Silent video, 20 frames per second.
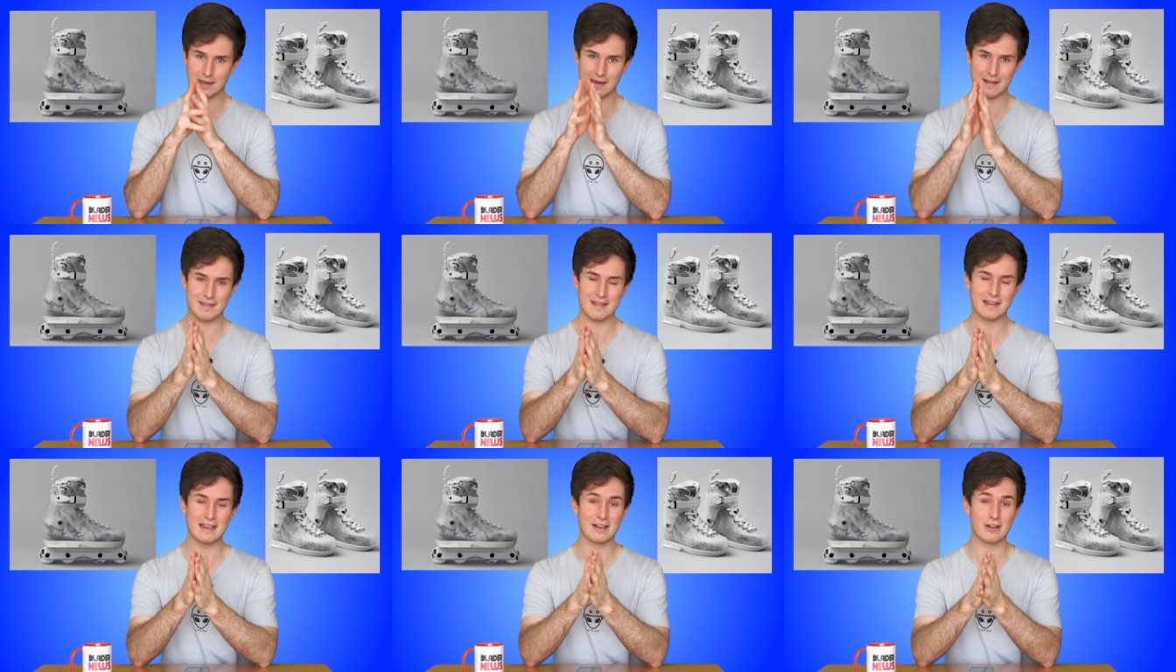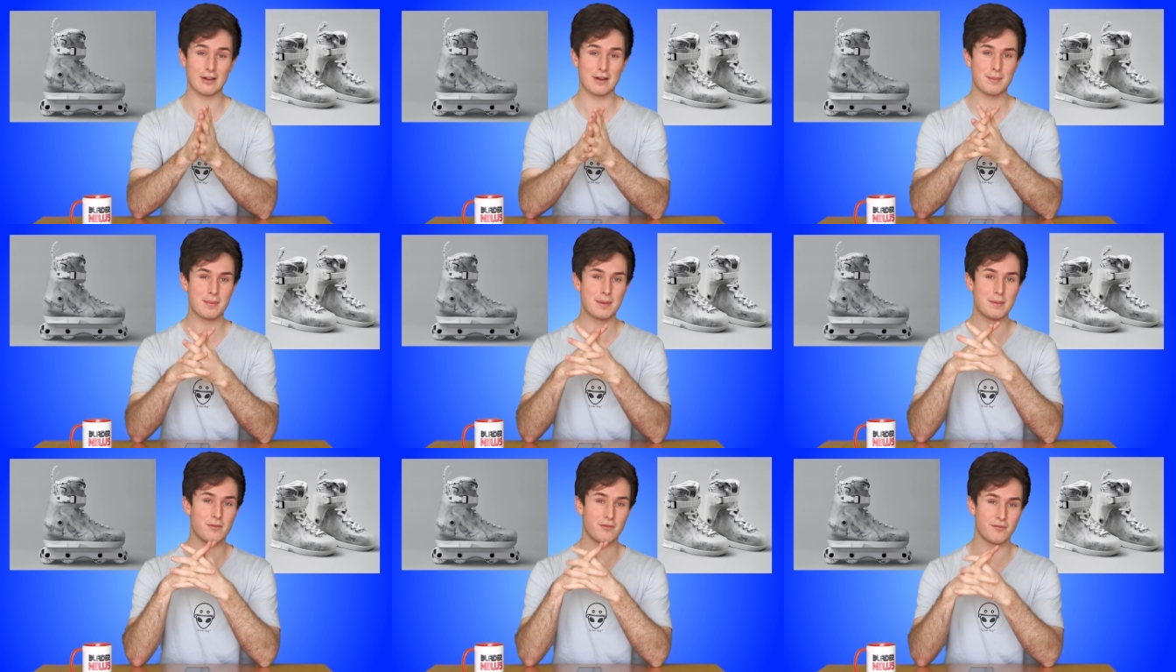And I think a lot
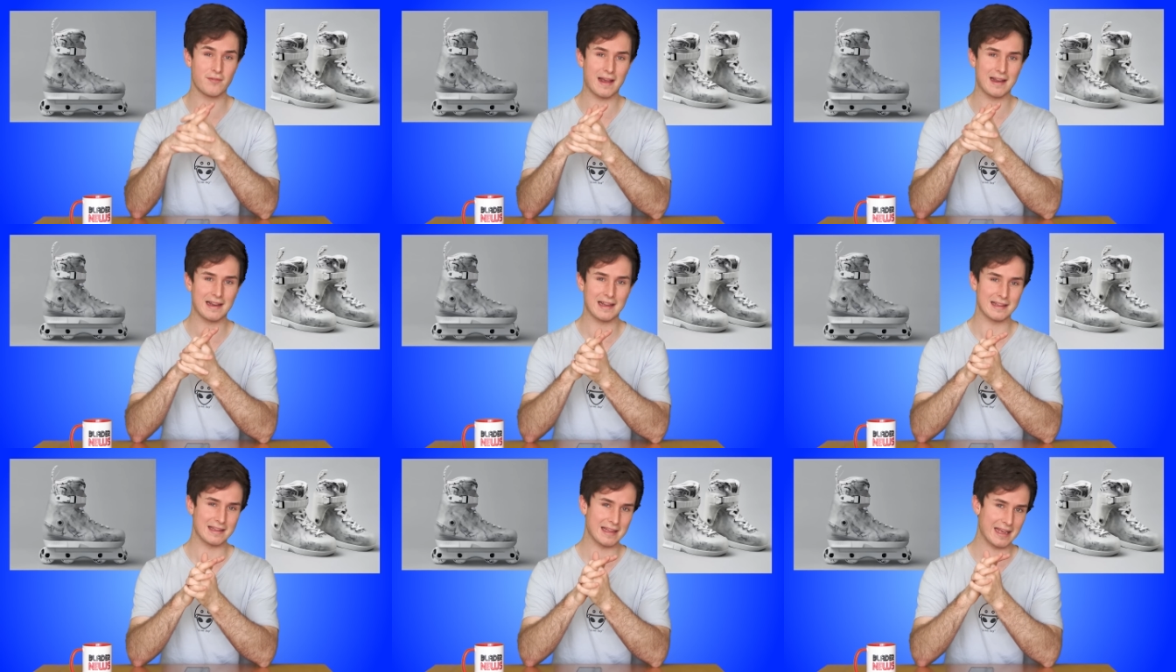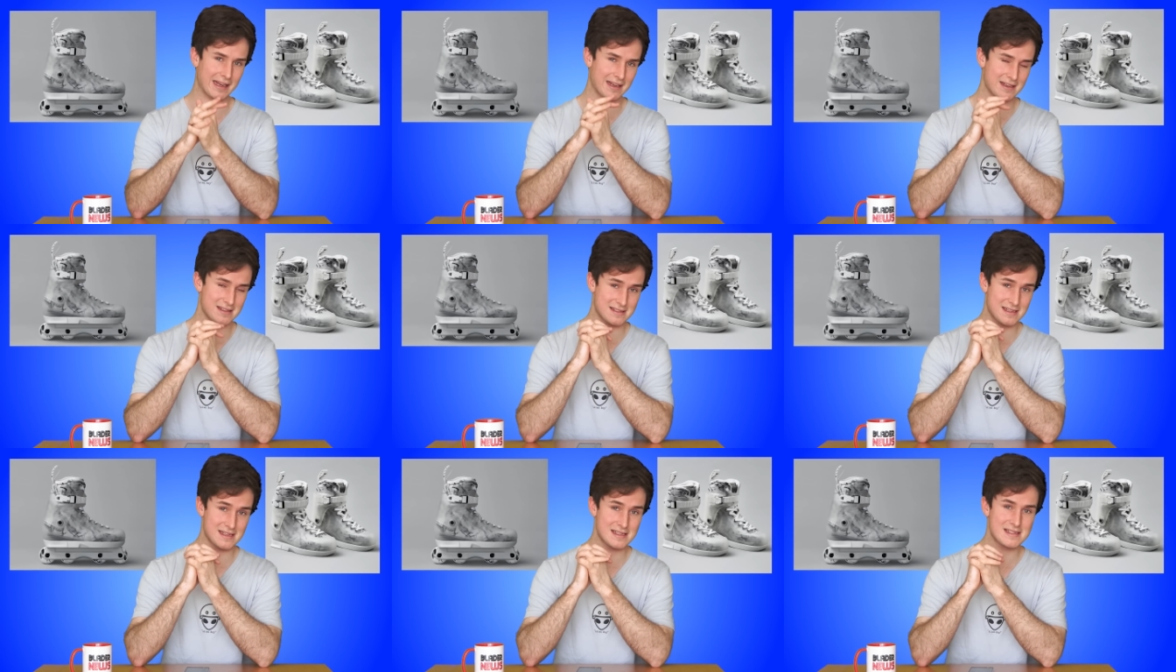of people felt like that
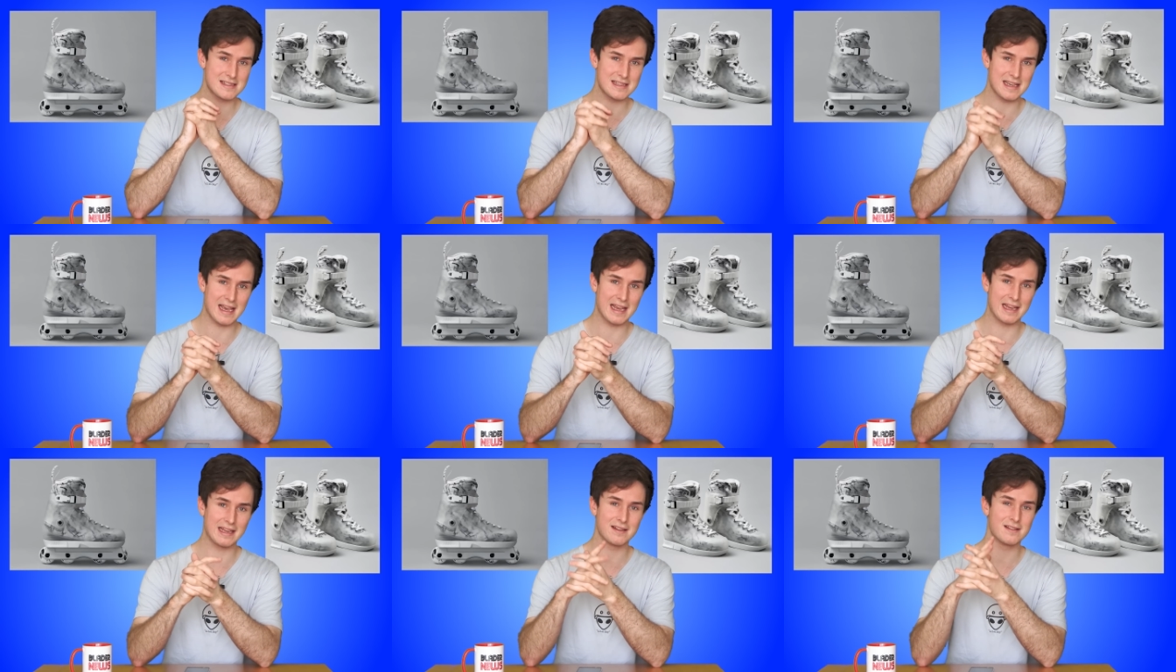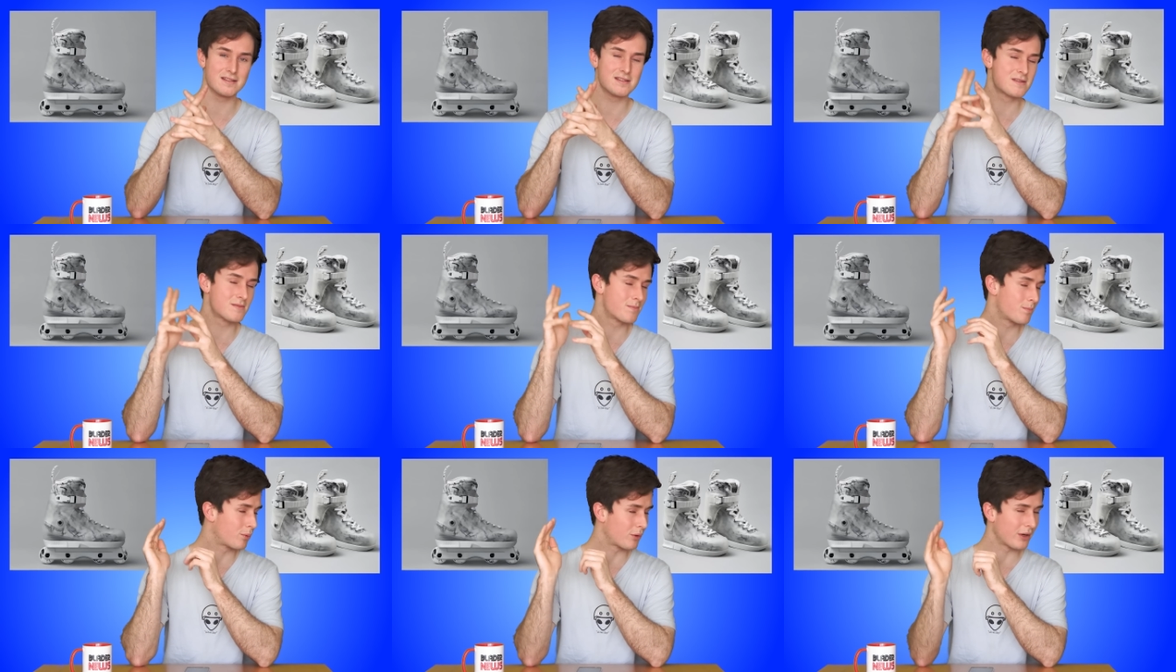because this skate
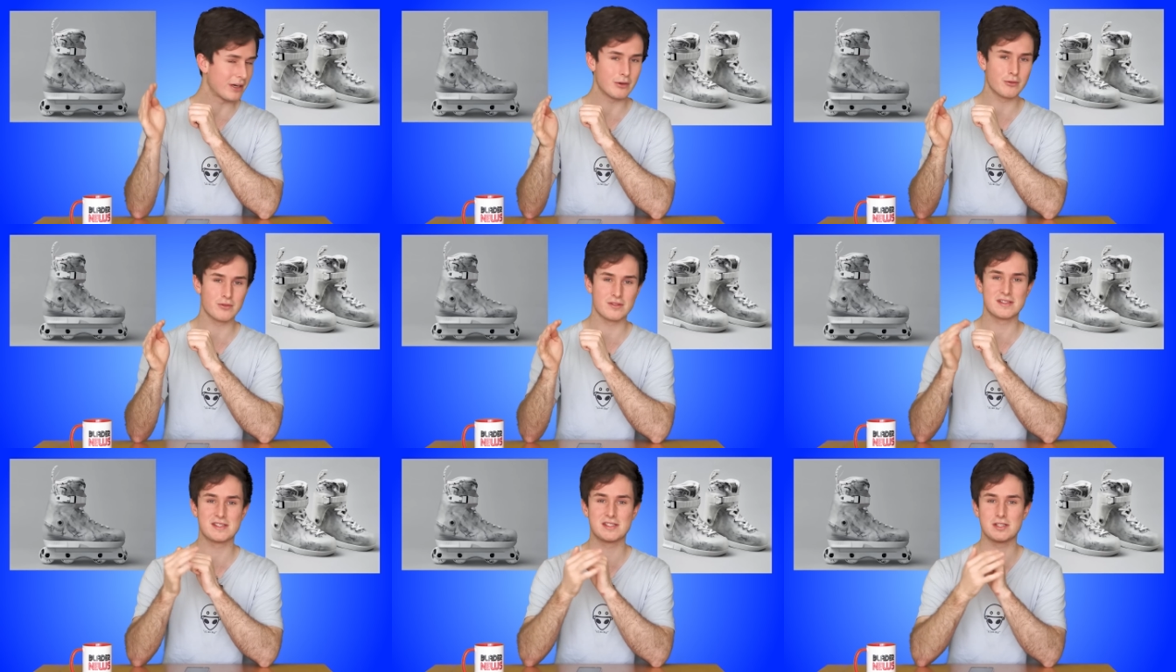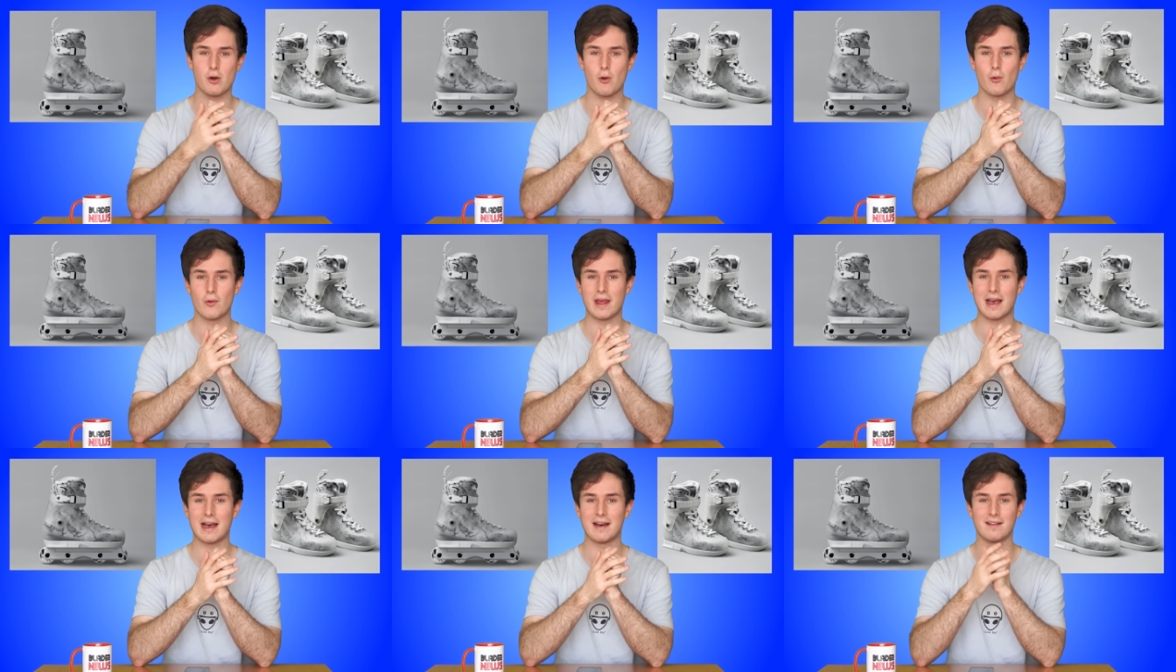pre-order
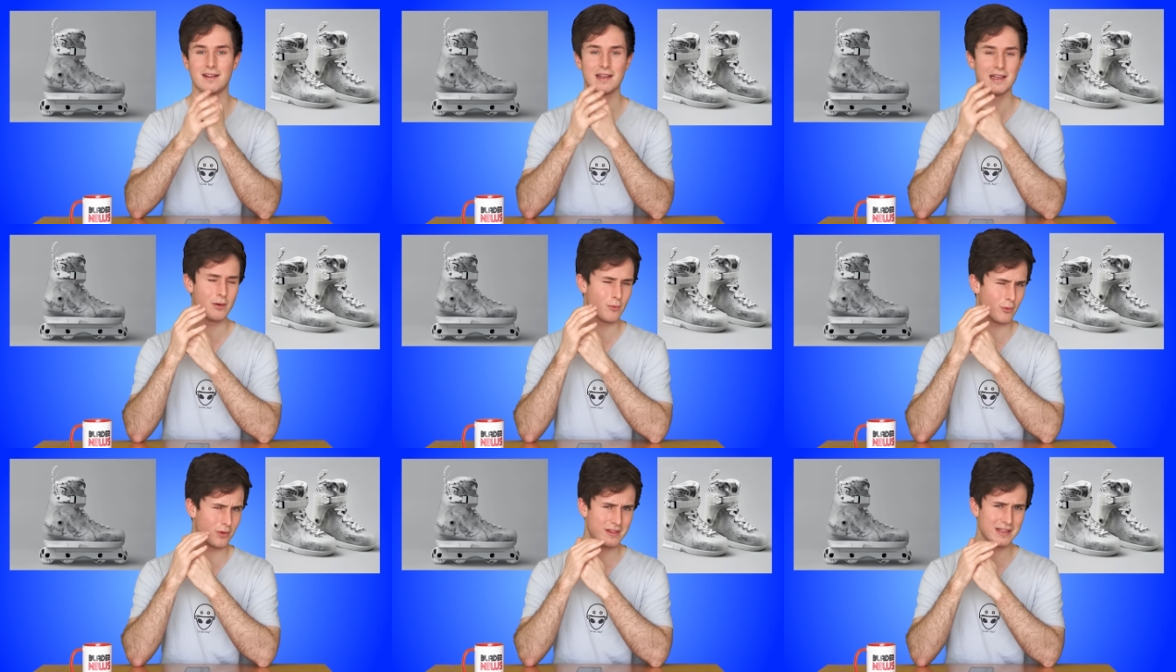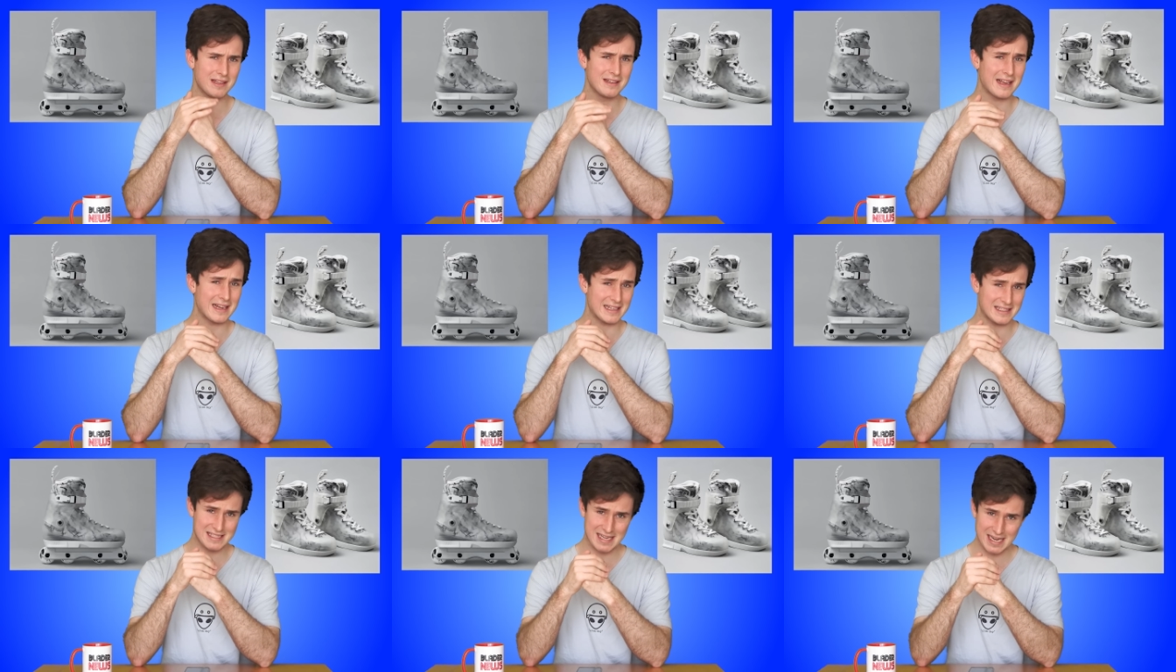sold out within
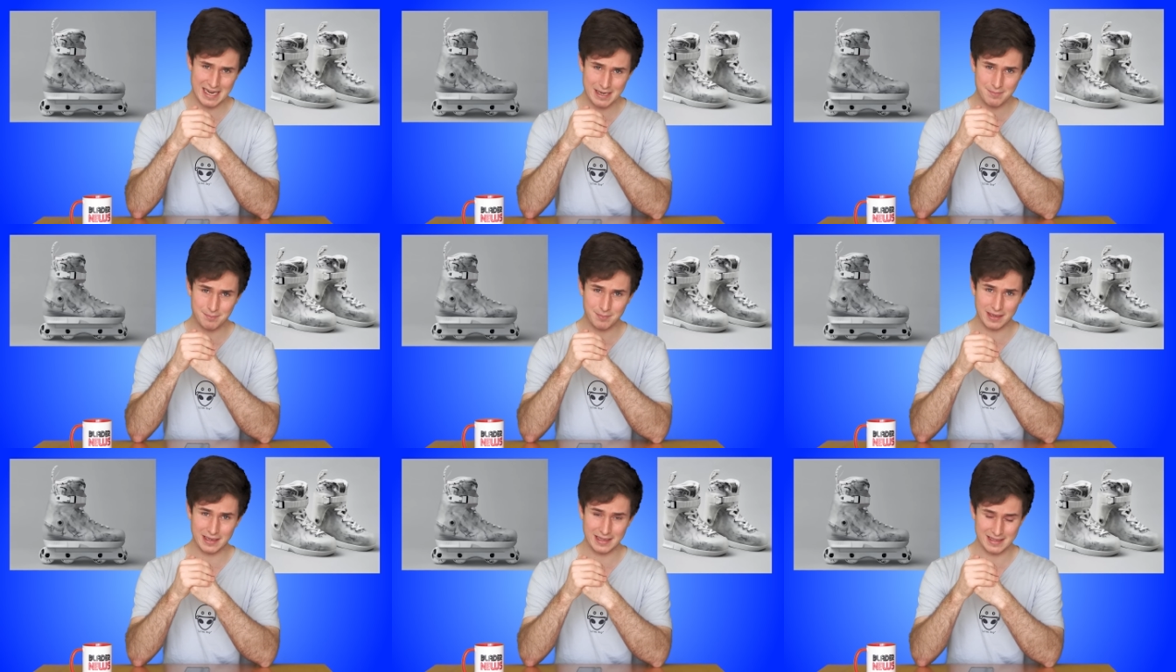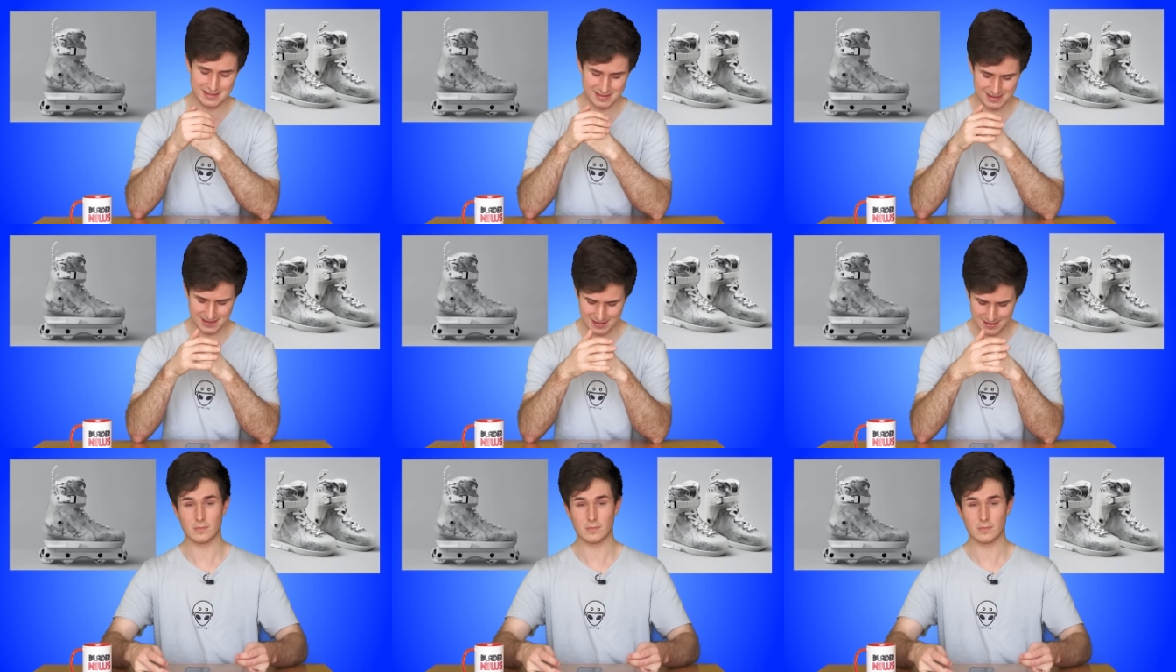like 10 minutes.